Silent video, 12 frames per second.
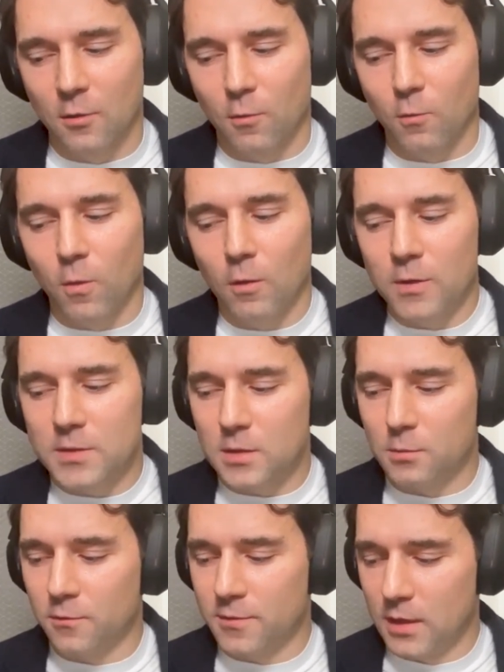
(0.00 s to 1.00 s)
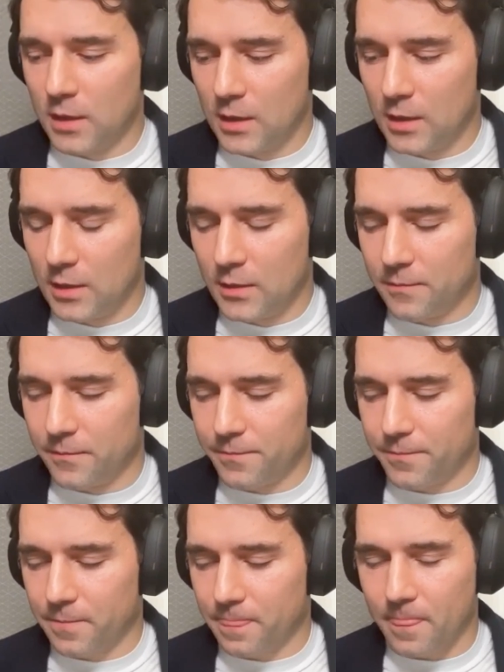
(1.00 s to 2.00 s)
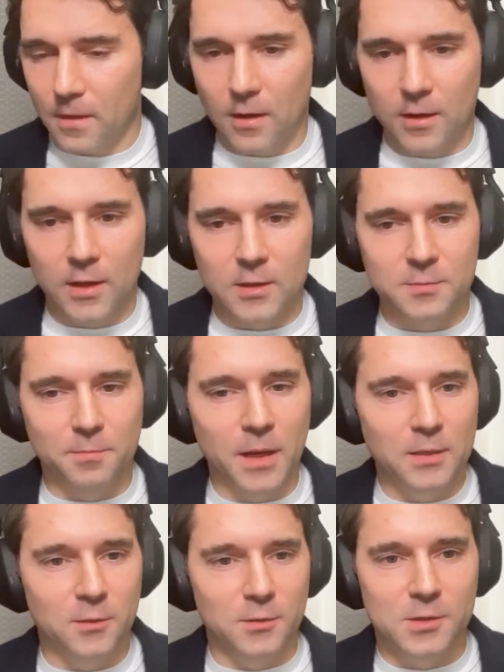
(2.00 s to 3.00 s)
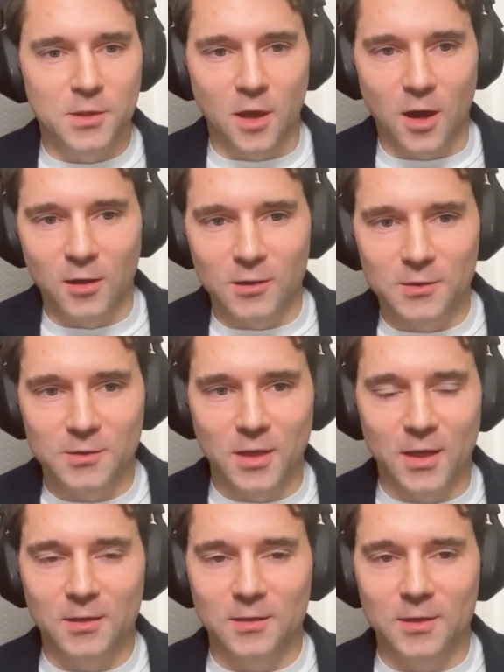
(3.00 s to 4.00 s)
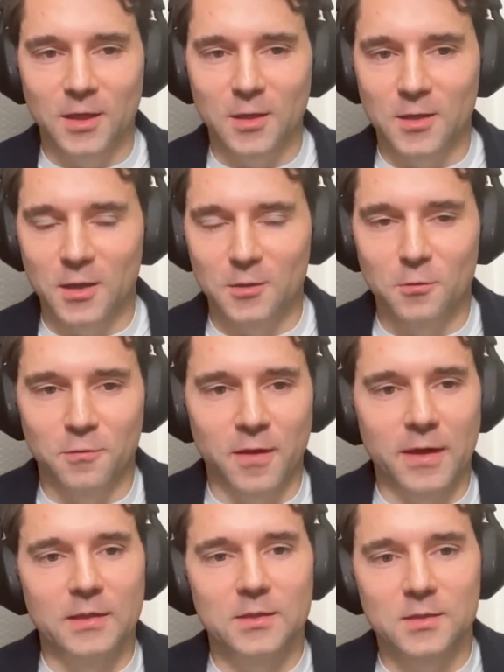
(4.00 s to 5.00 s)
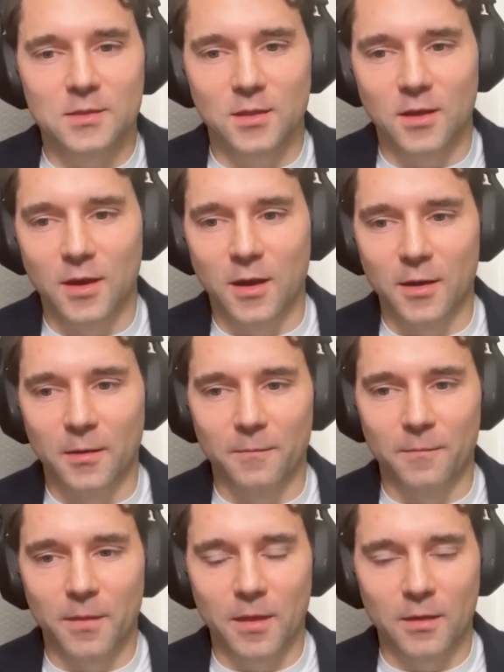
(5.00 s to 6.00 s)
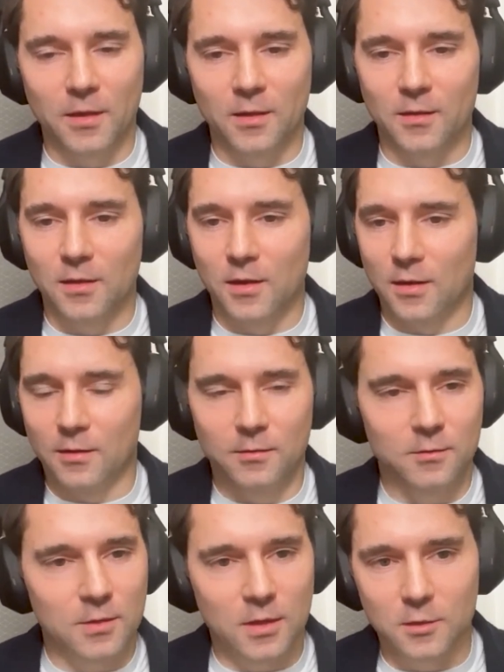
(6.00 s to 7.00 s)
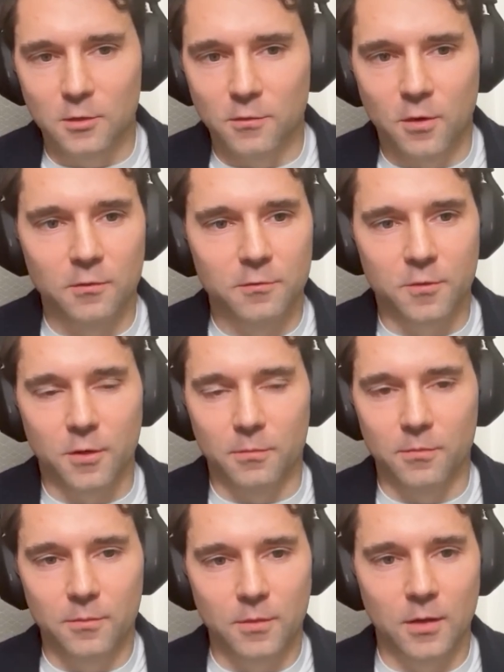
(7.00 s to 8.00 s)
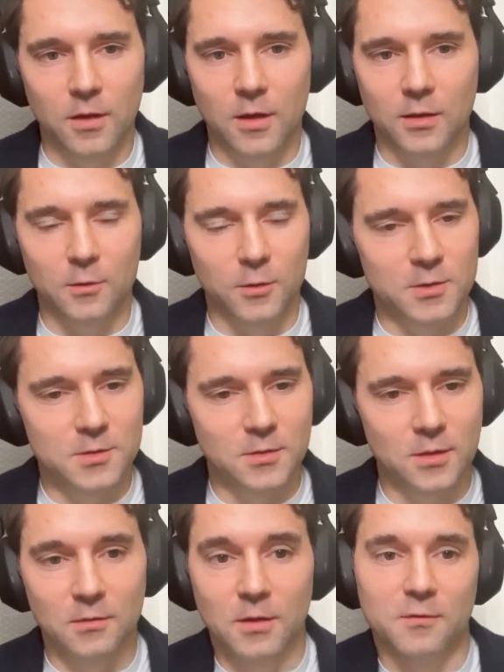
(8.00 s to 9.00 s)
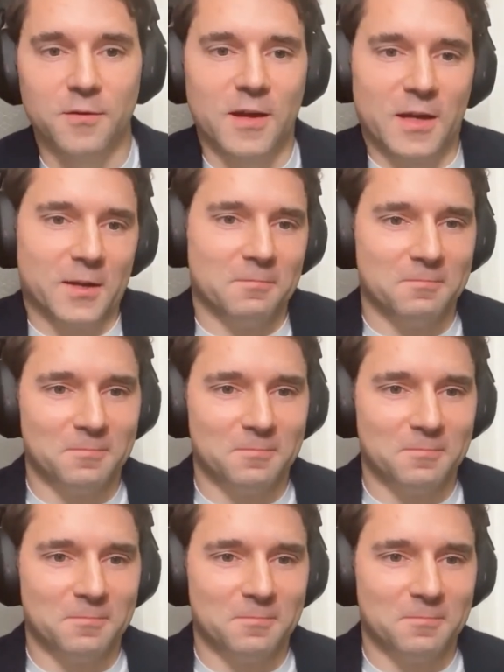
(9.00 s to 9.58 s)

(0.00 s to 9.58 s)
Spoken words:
what were some of the, I guess, battle scars that you faced that you've learned from at Lloyd's, if any?